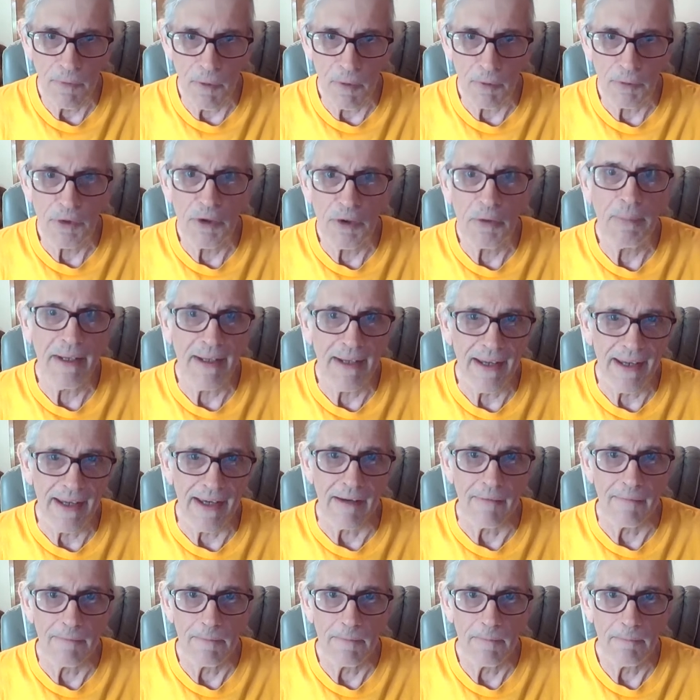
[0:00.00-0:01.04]
on your
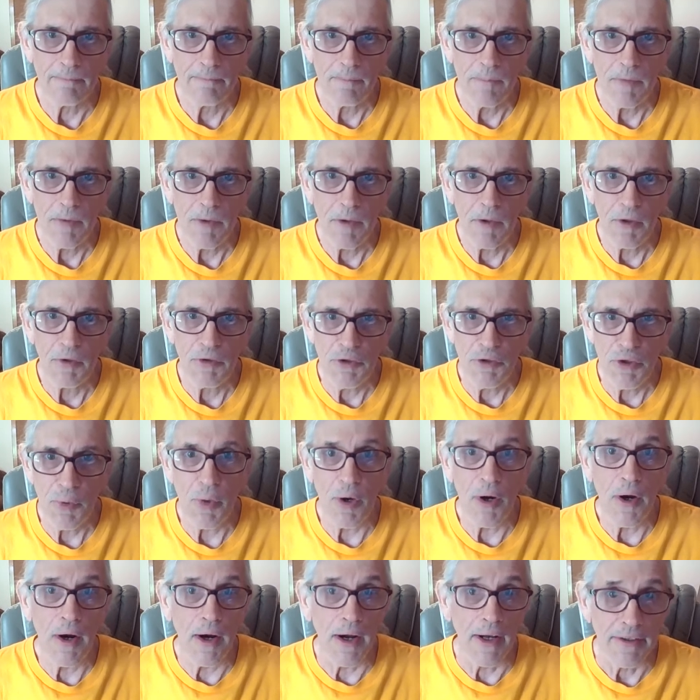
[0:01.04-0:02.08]
behalf, you
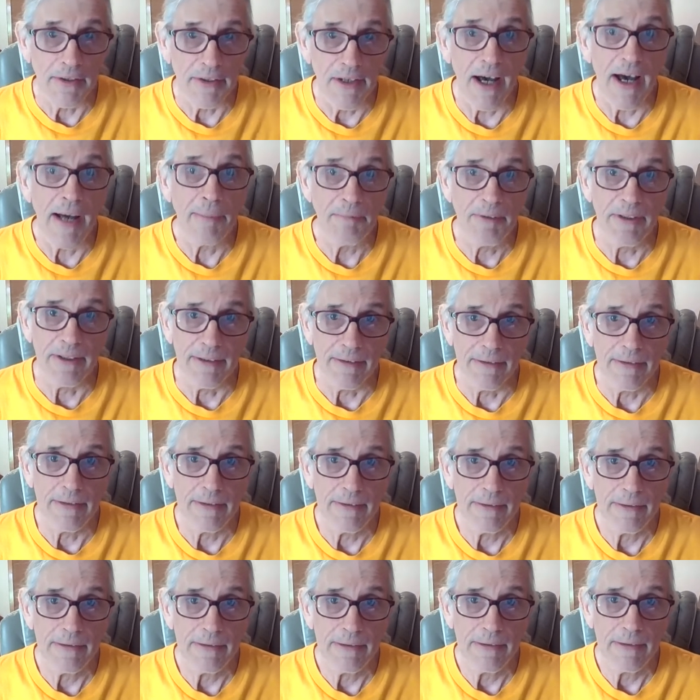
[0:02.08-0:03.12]
are adopted
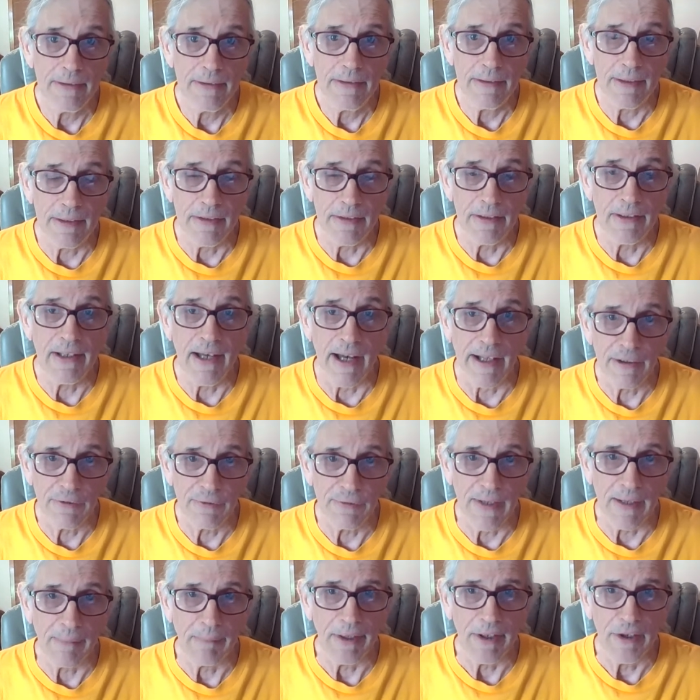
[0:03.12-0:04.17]
into God's
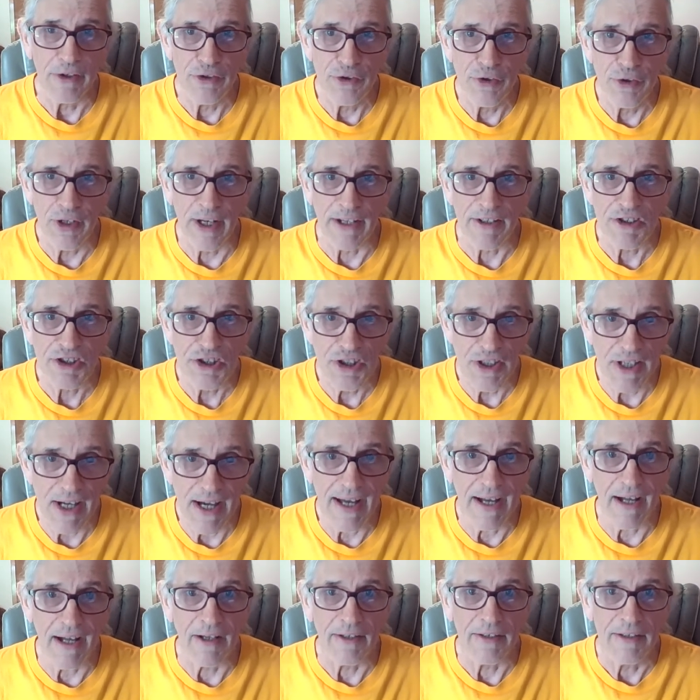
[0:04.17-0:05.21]
family. You're a
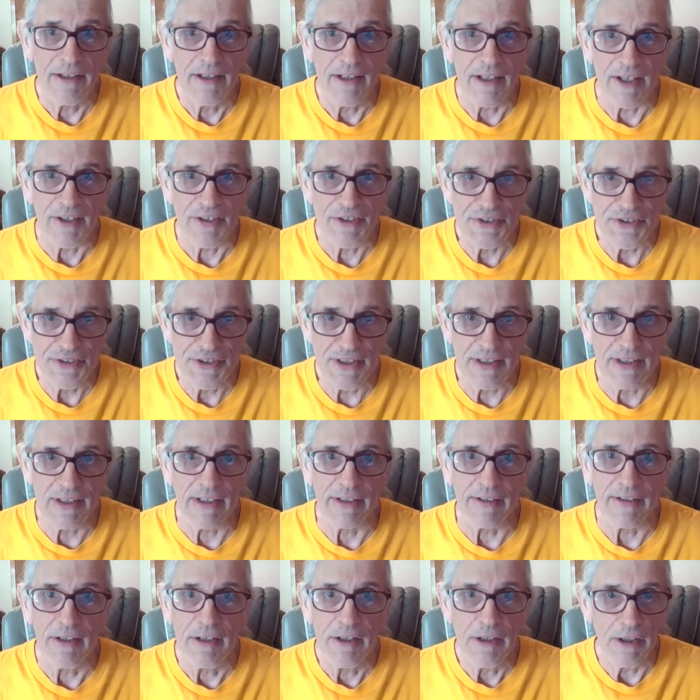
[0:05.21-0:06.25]
child, a
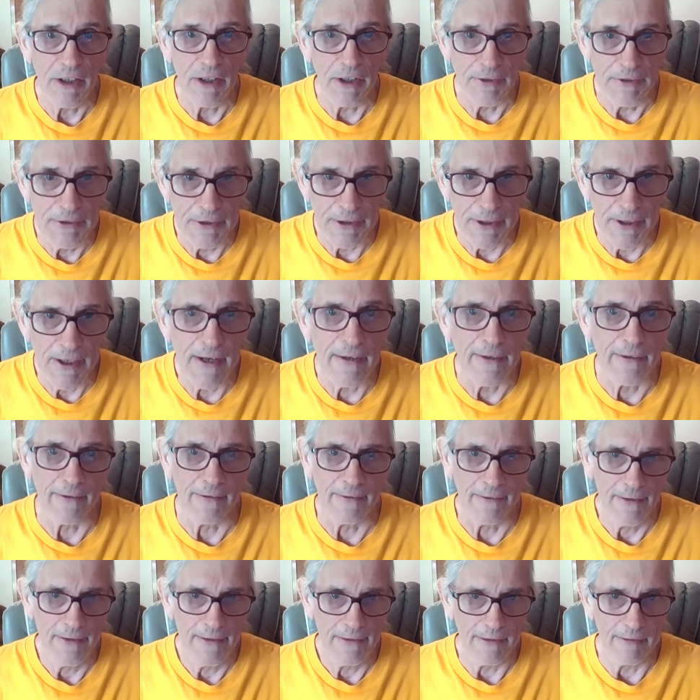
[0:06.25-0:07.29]
son, a
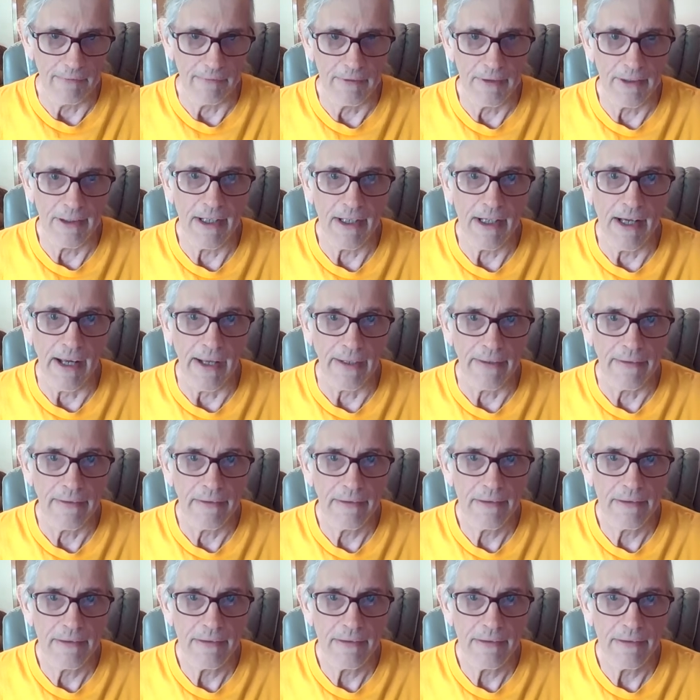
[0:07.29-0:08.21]
daughter of God.